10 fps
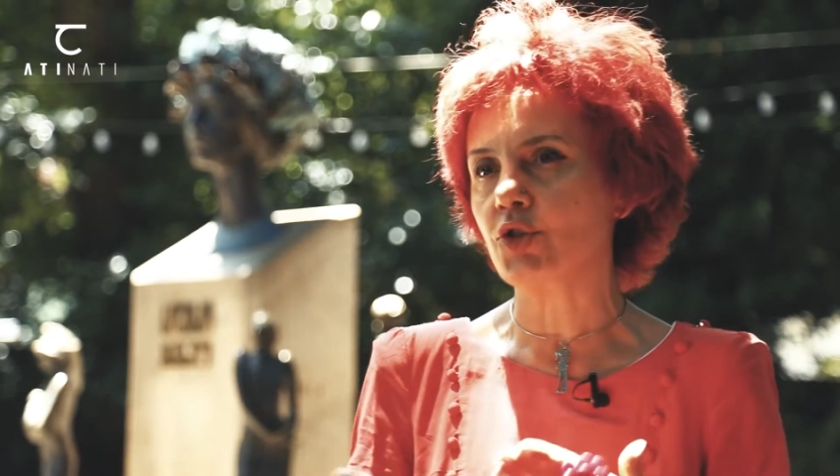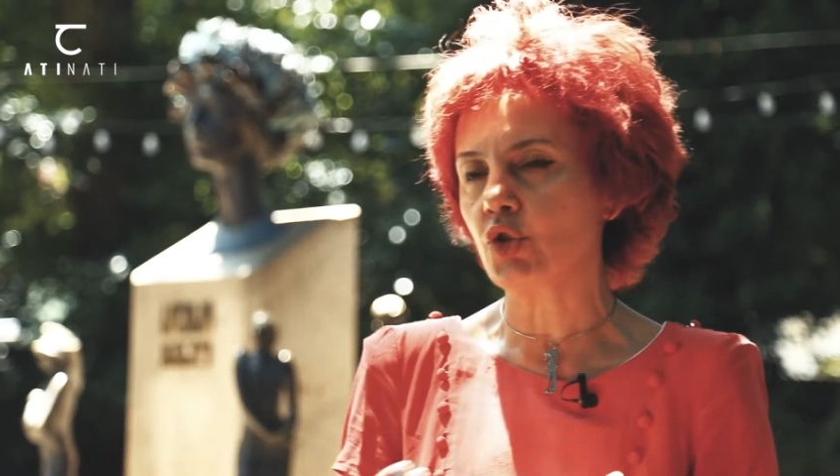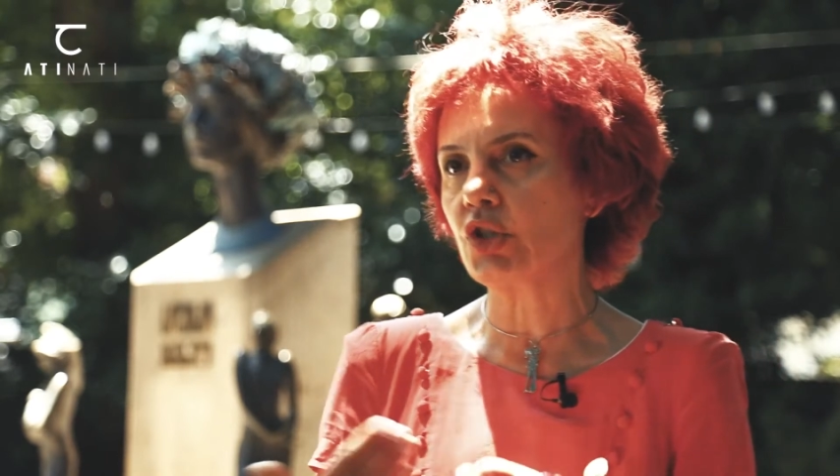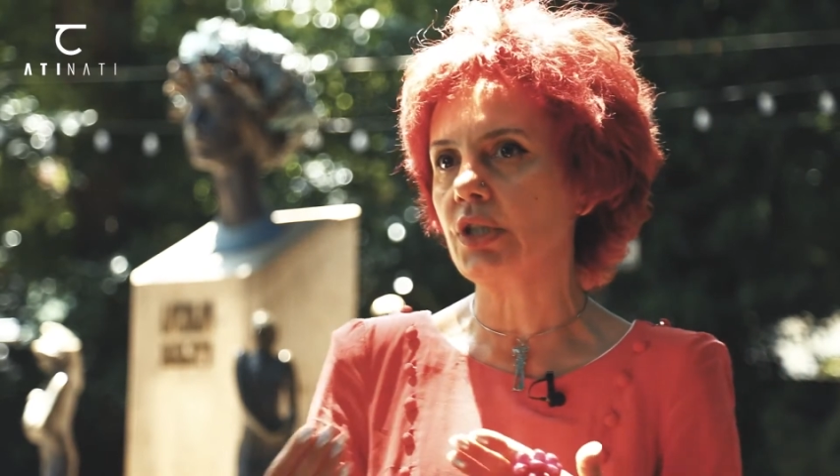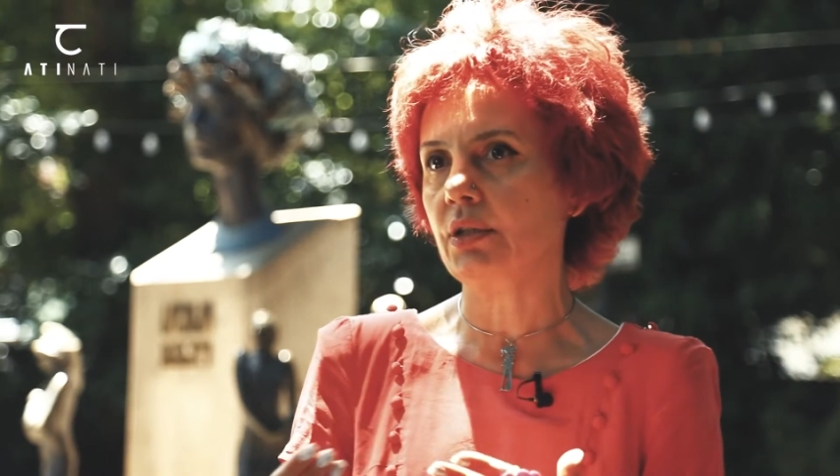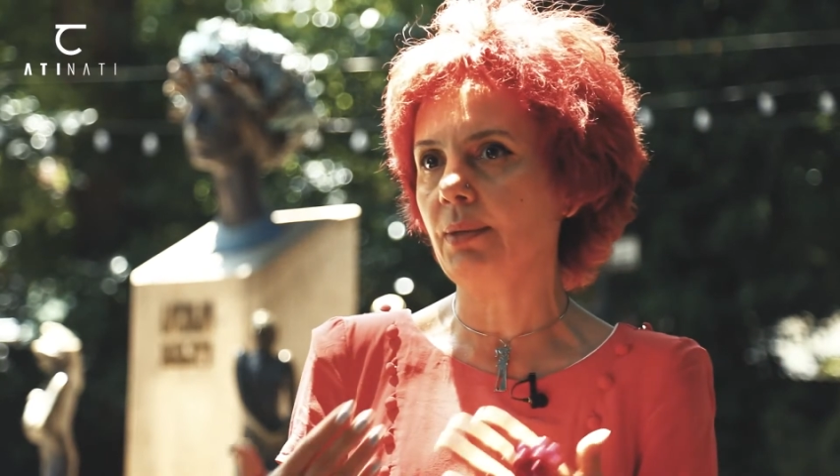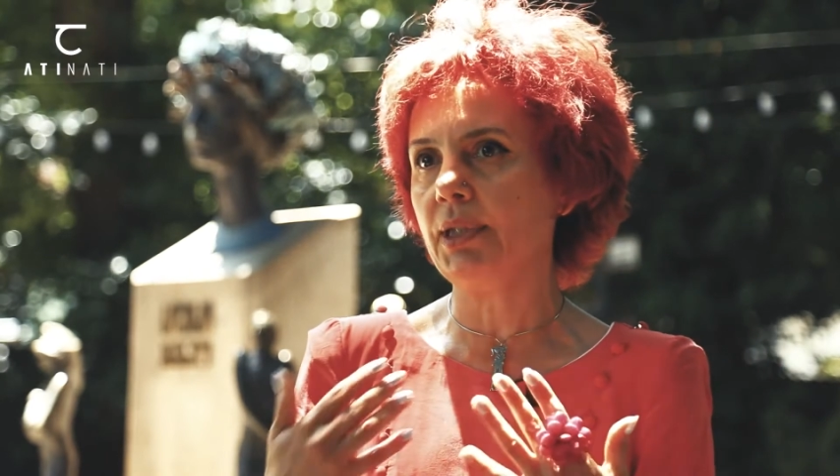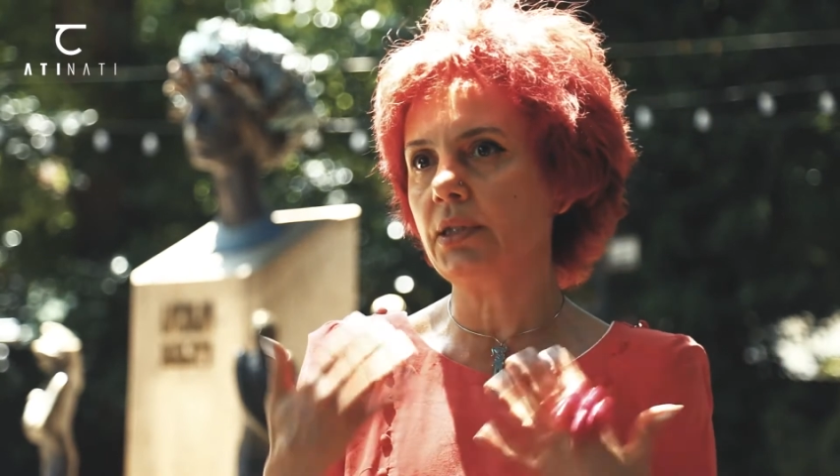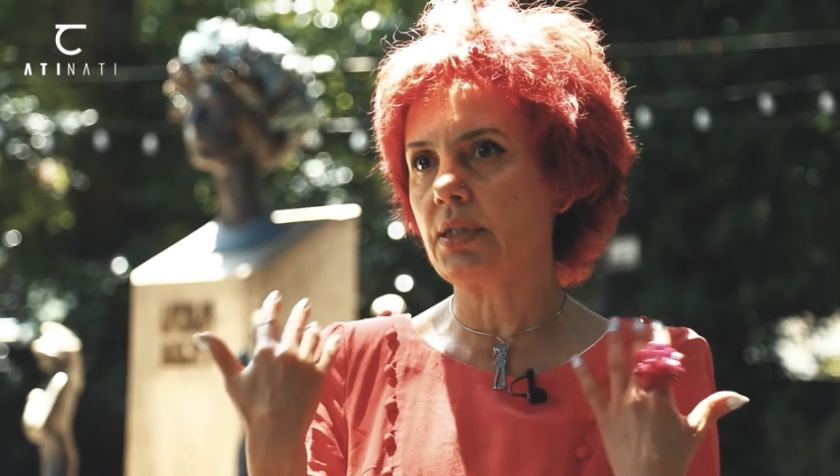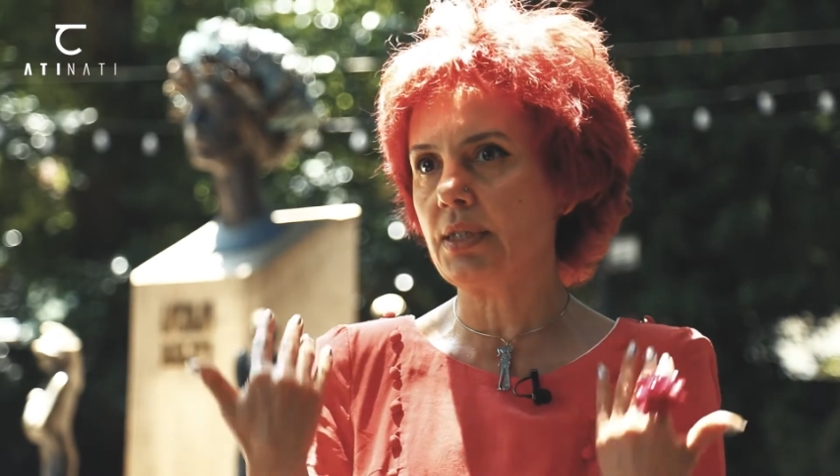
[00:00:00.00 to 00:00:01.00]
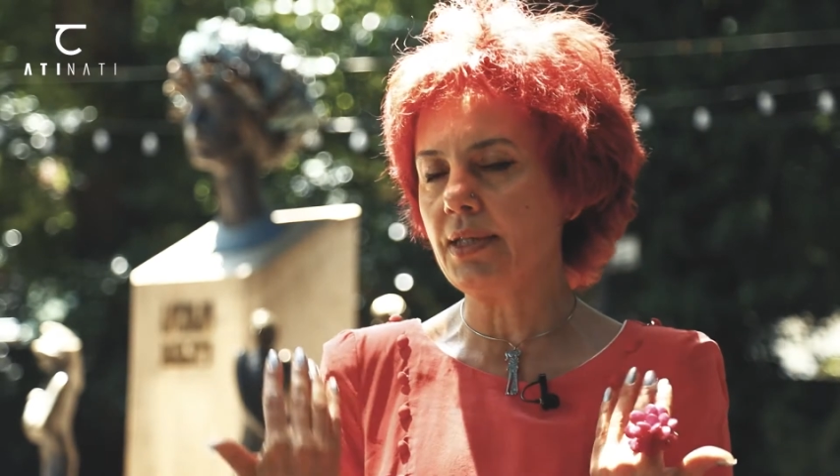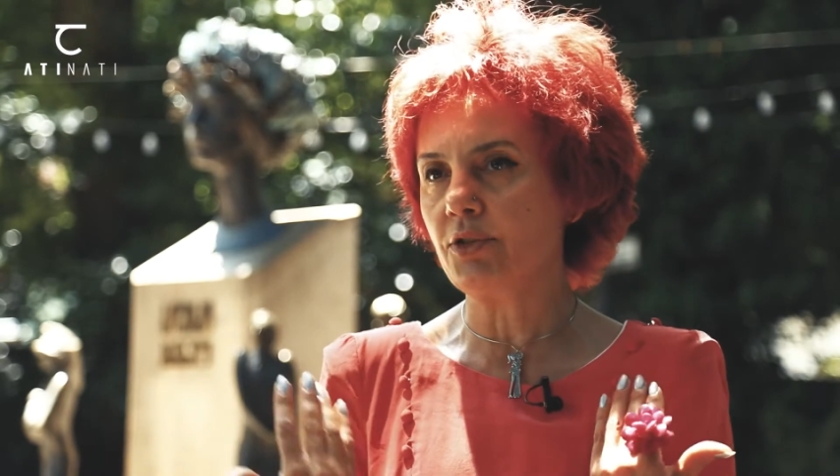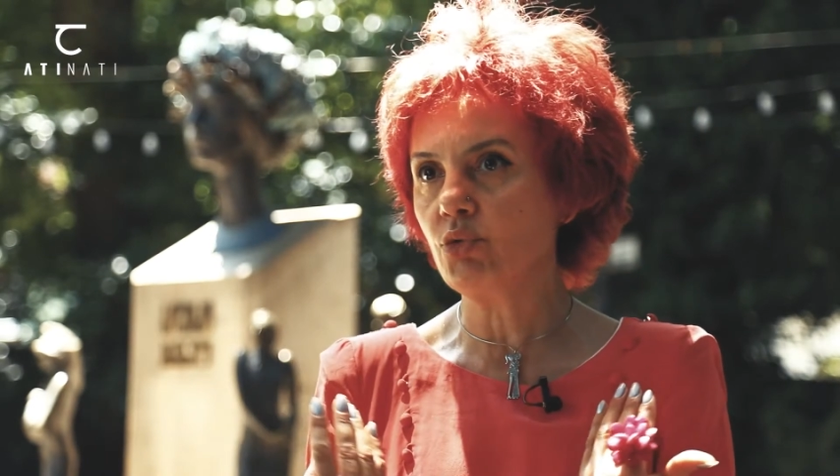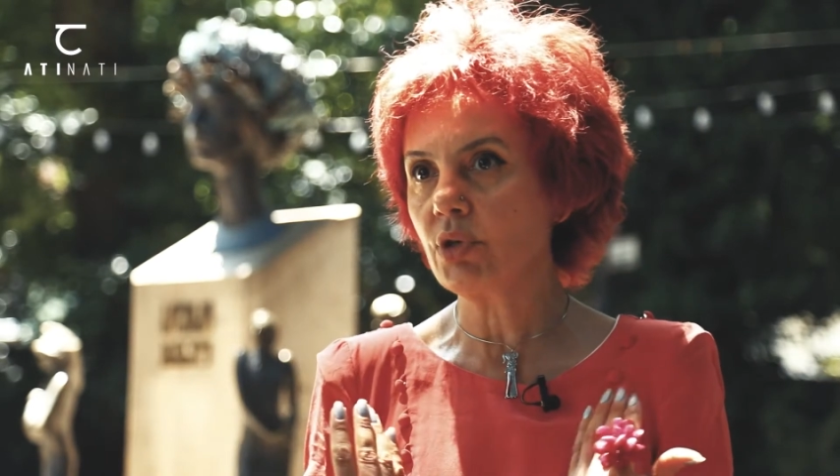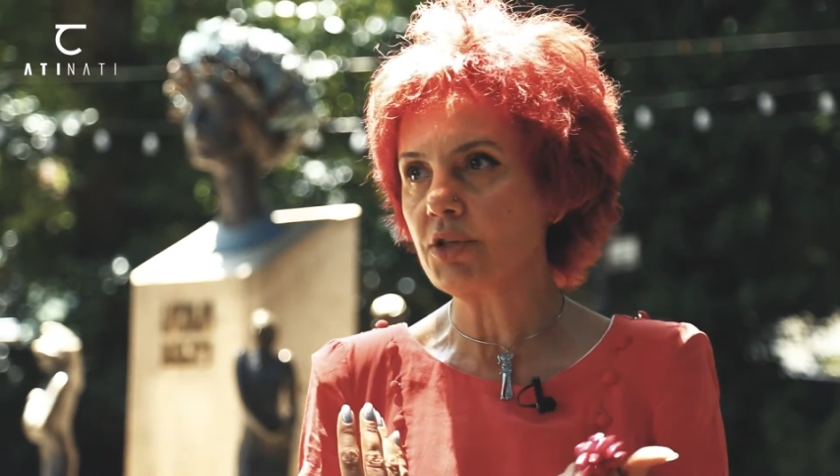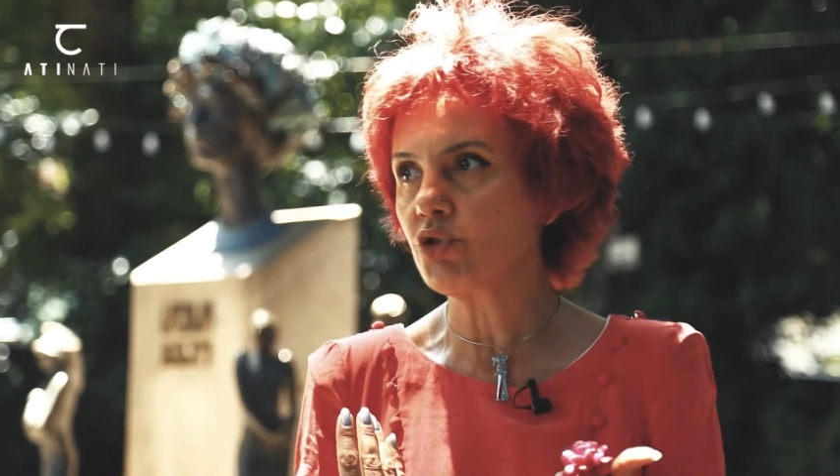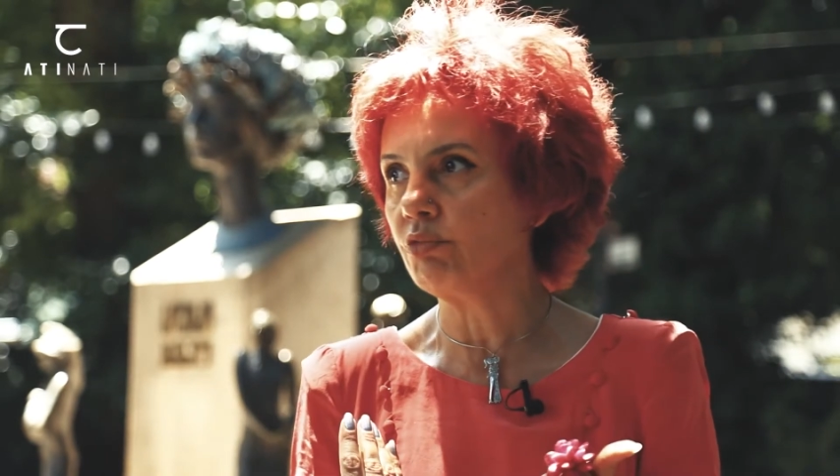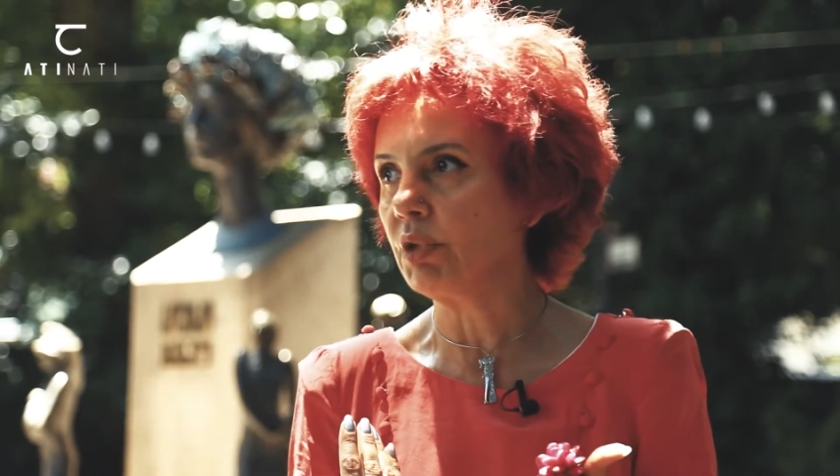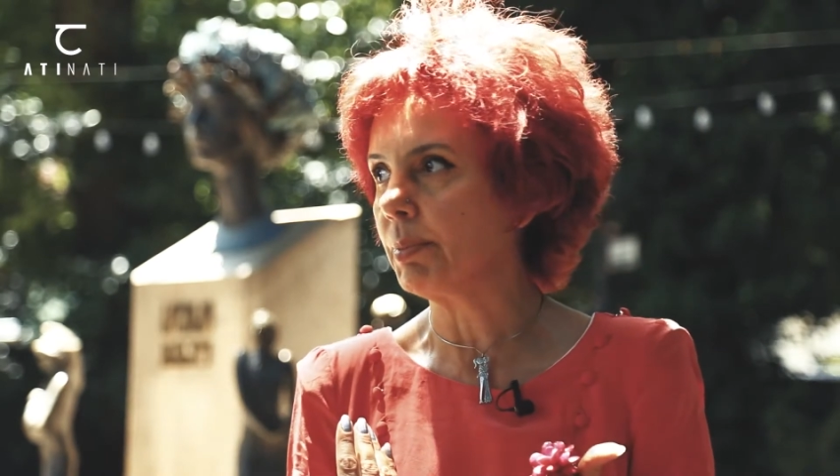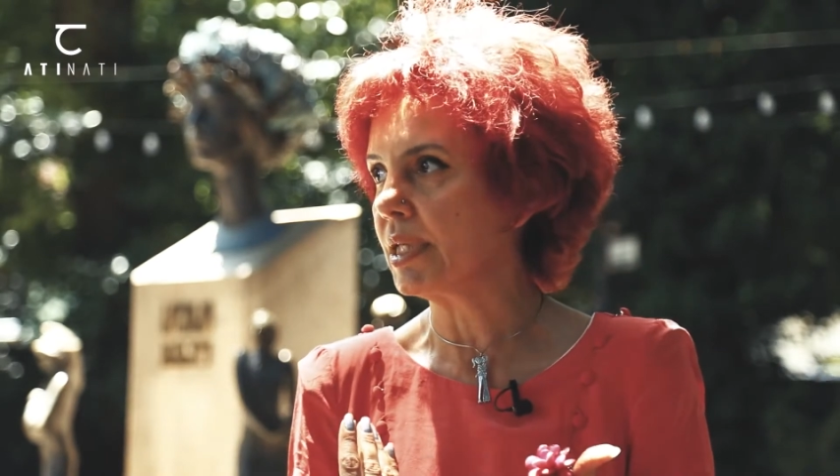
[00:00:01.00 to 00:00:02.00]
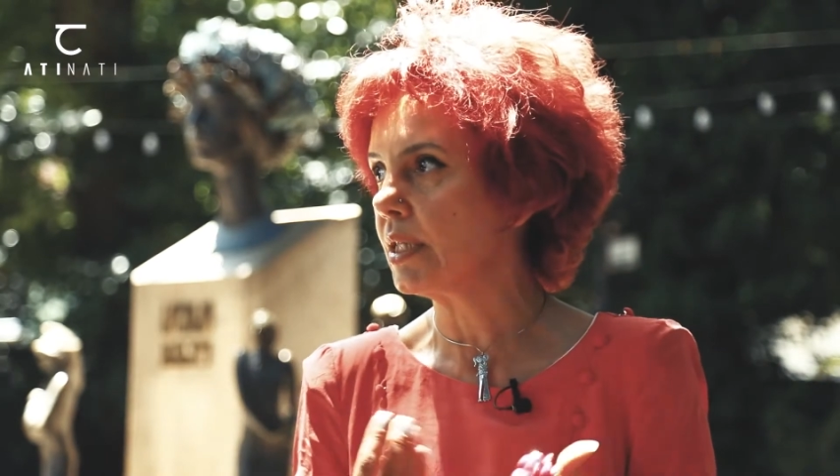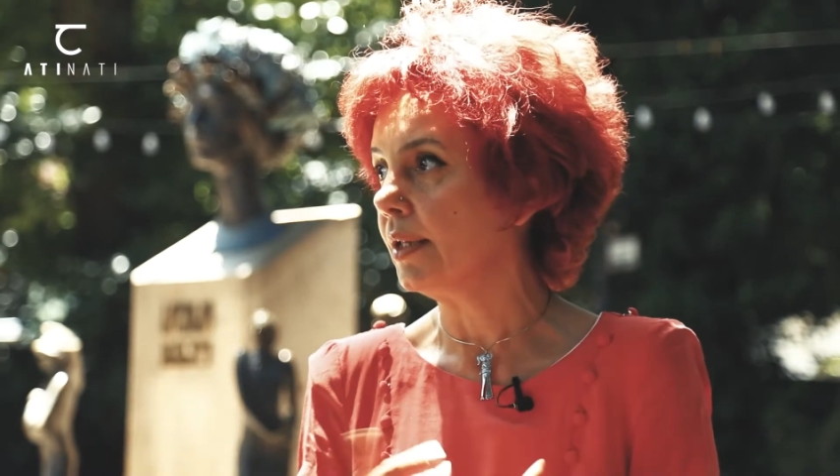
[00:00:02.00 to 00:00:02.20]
associated with dissident thinking.